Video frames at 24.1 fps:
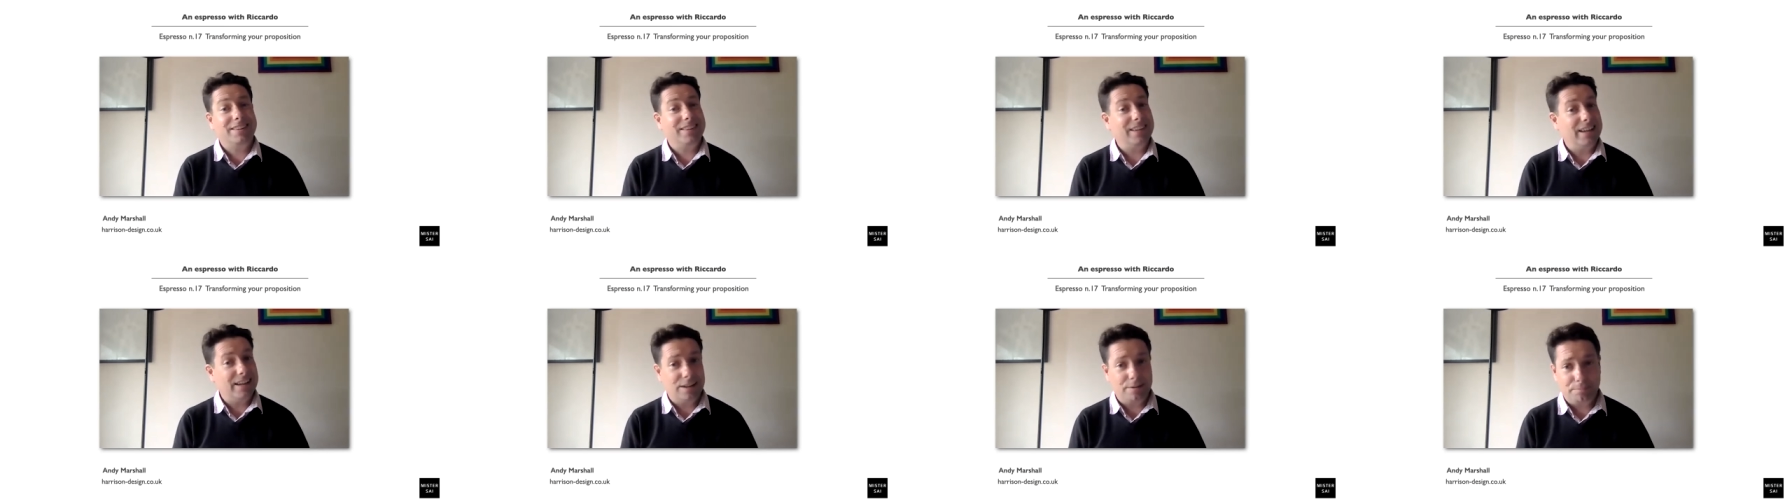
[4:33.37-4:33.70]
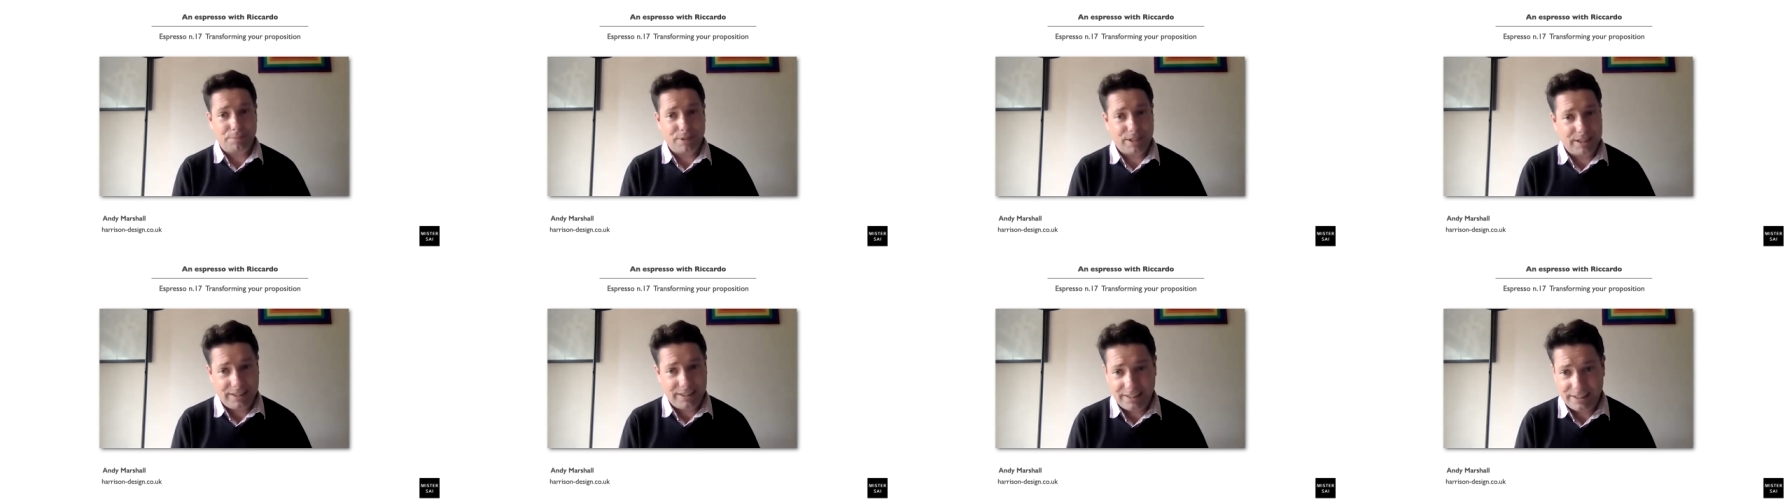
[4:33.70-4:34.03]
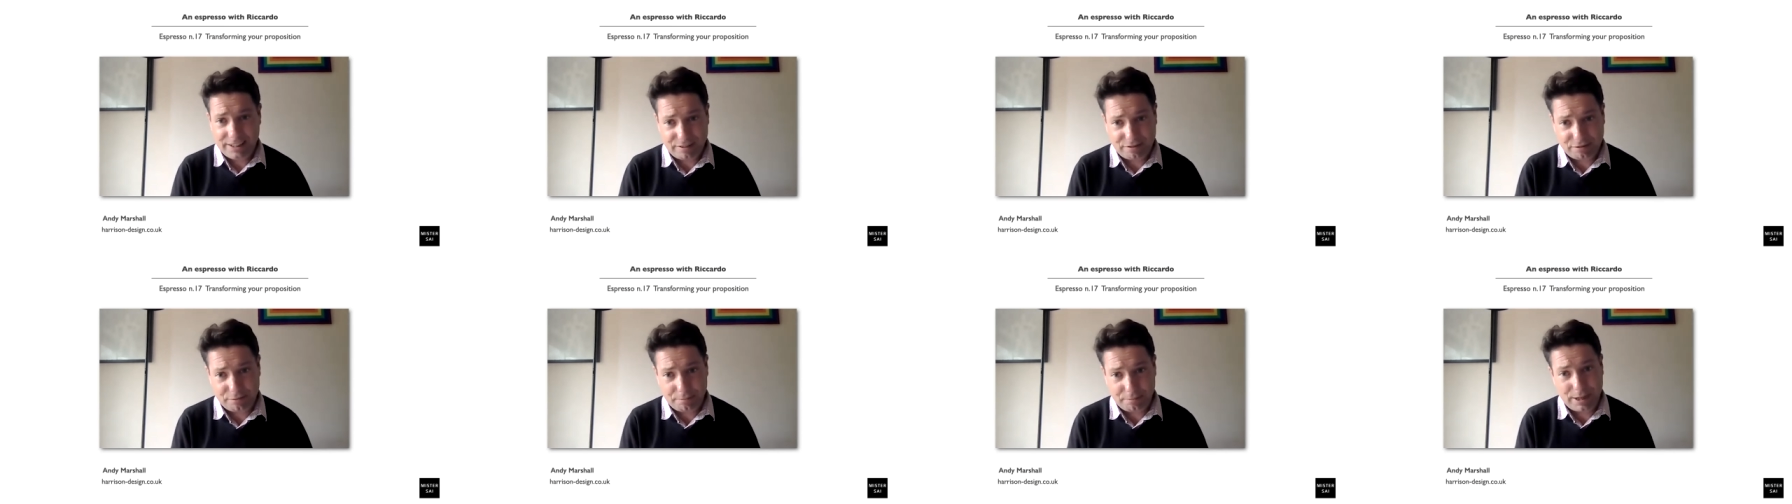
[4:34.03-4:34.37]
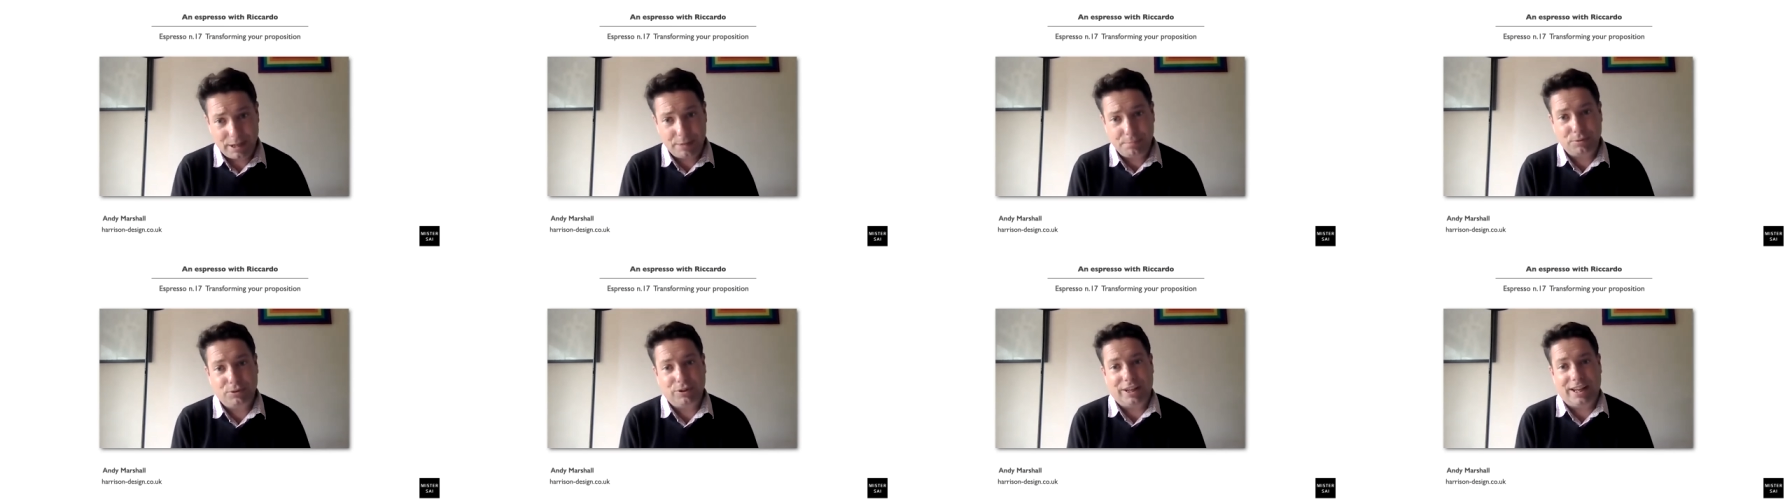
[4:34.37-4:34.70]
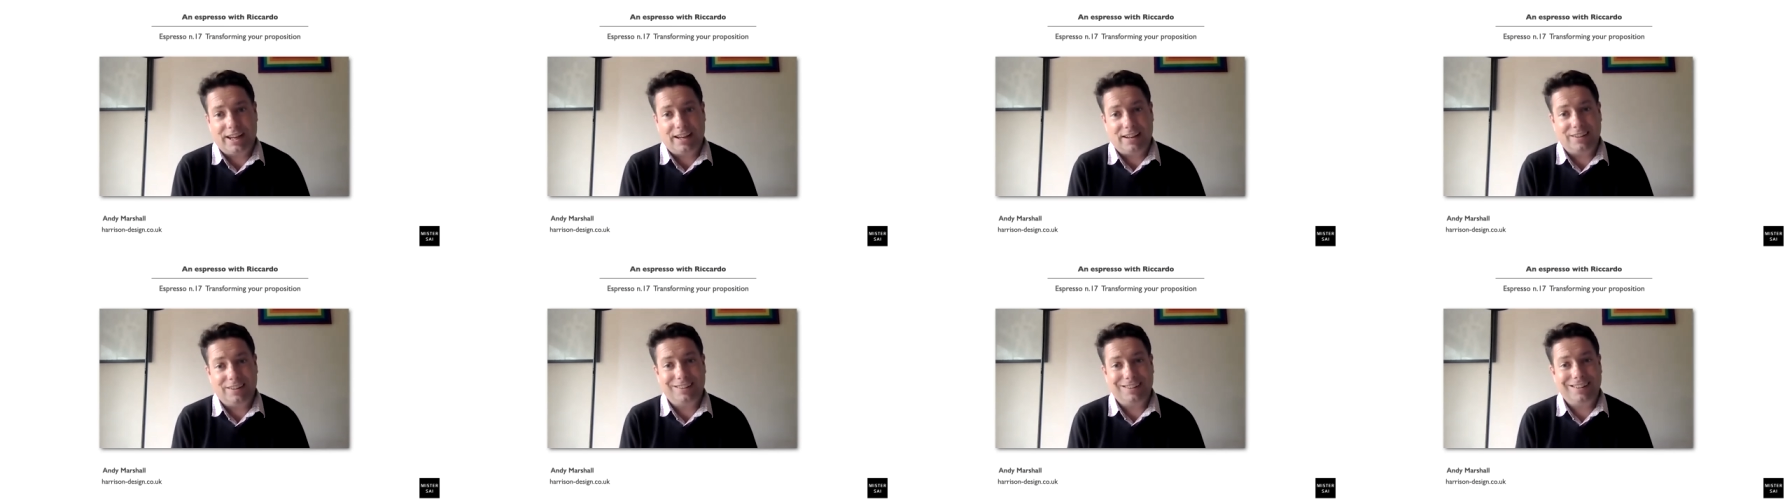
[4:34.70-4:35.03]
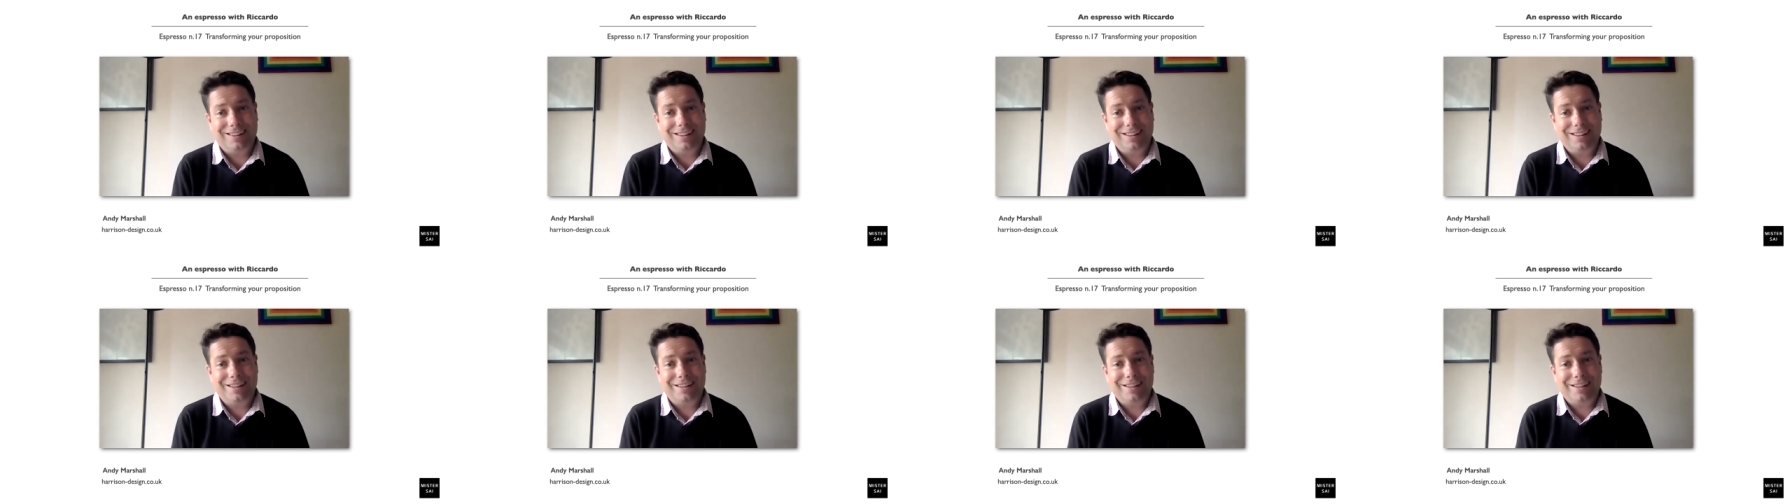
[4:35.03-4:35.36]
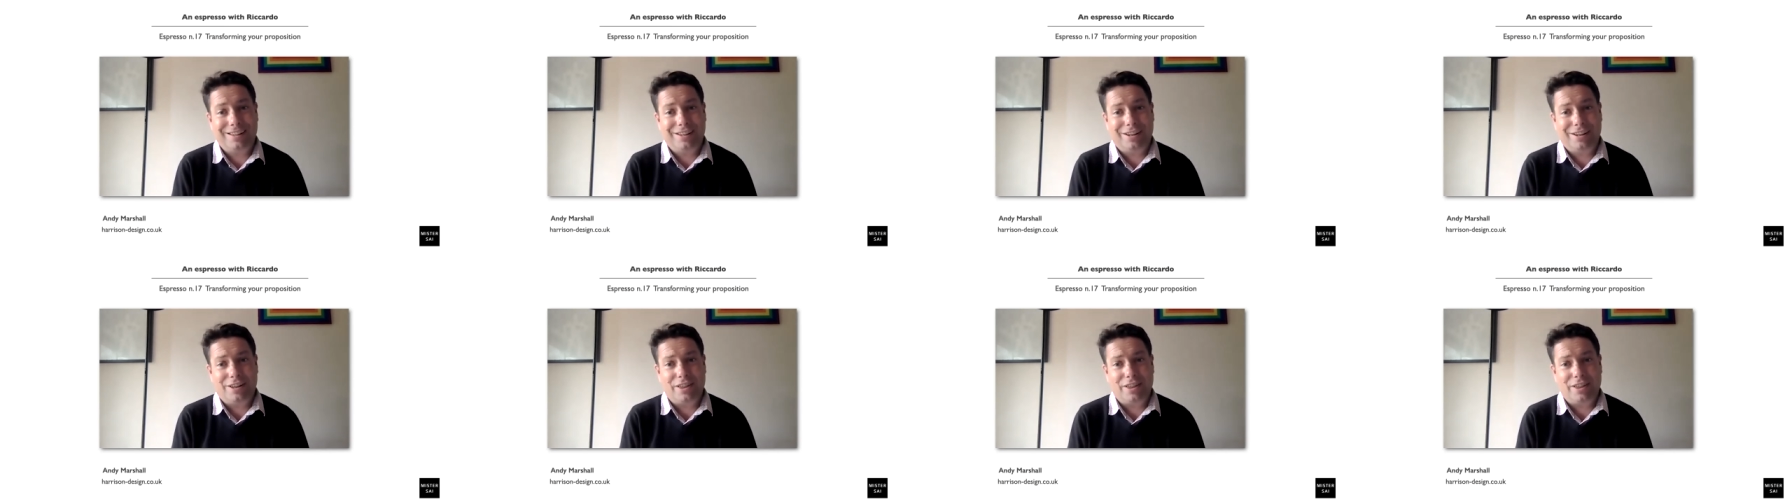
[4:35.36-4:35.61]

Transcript: they're completely different people now. You know,